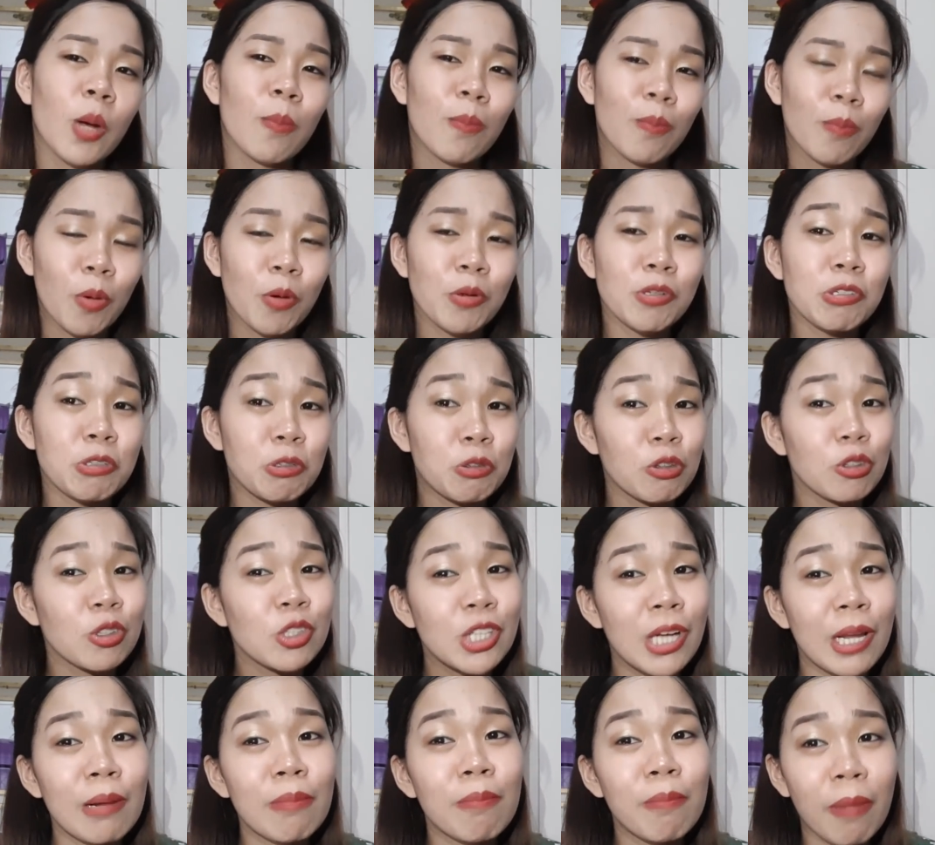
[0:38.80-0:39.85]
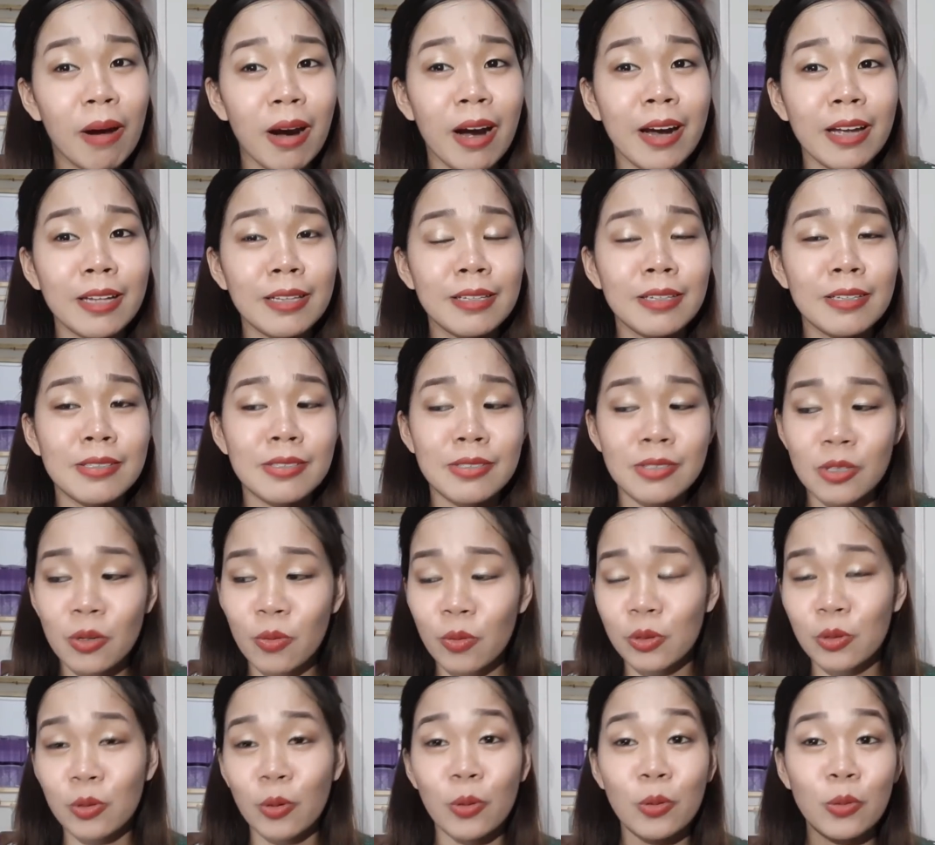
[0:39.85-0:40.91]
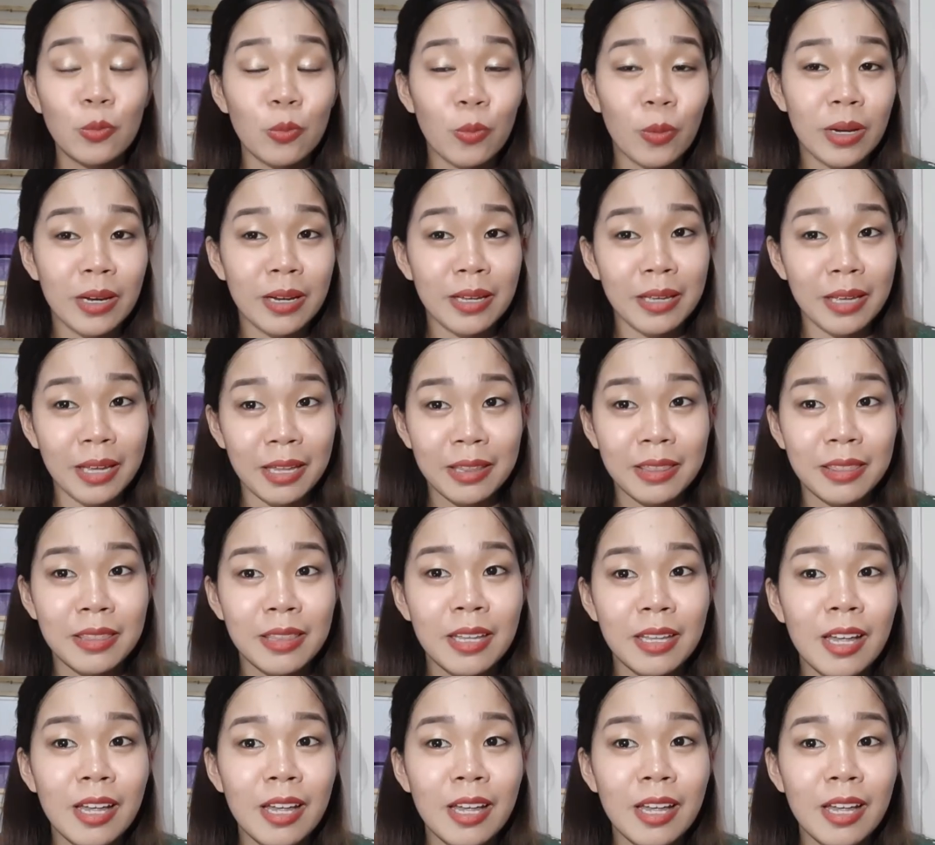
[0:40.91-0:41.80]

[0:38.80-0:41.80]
most crucial part because you don't wanna get